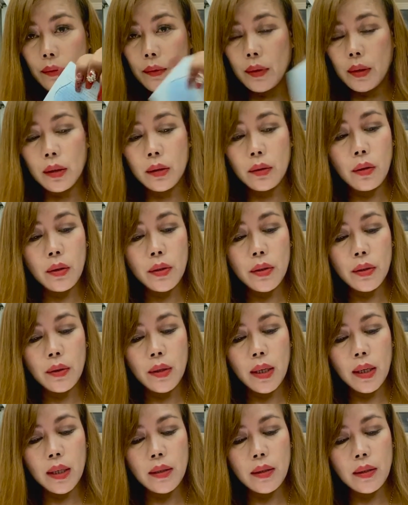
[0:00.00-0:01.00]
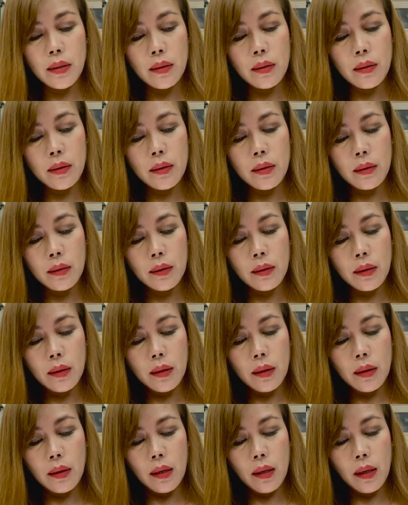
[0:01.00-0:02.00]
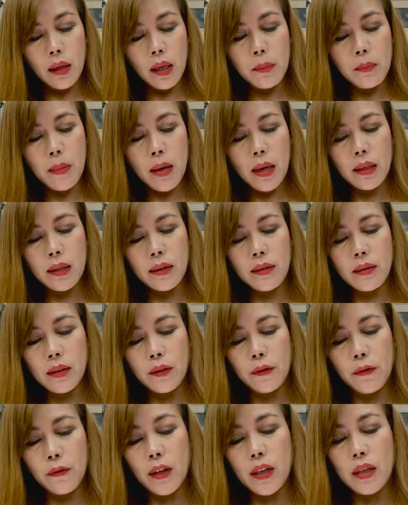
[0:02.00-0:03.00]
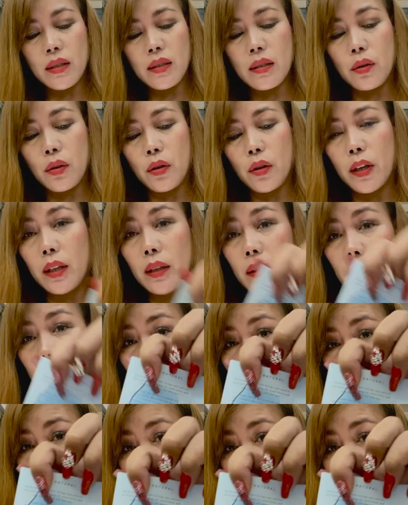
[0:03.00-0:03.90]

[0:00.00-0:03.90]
It also has a balancing face oil.